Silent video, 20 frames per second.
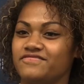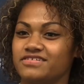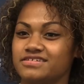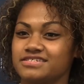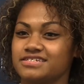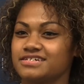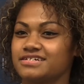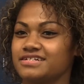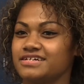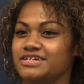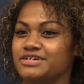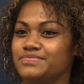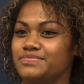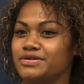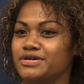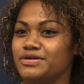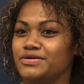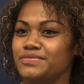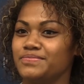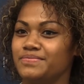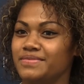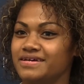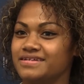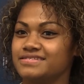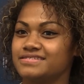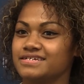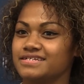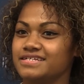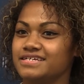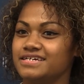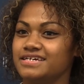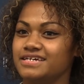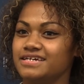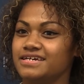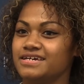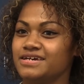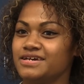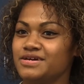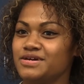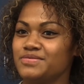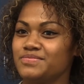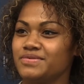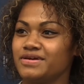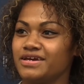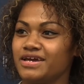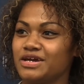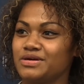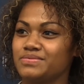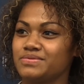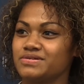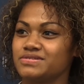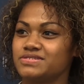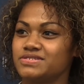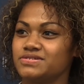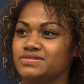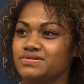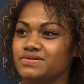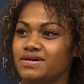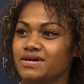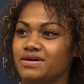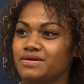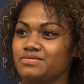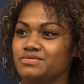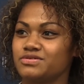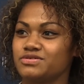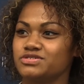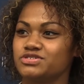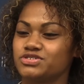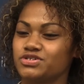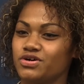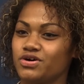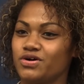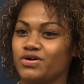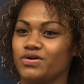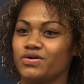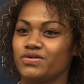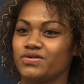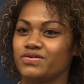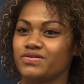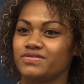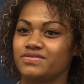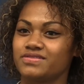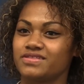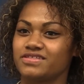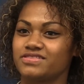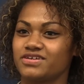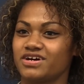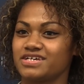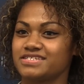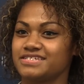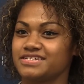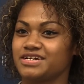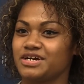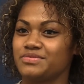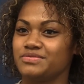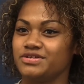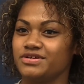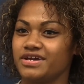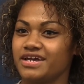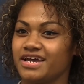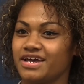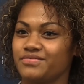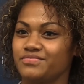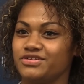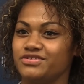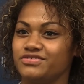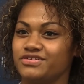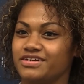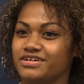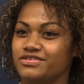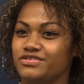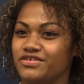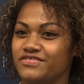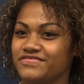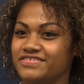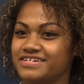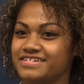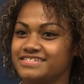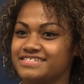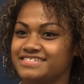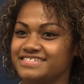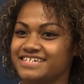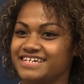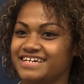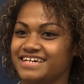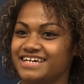physically, but mentally, being able to control the thoughts that come in your head when you get nervous,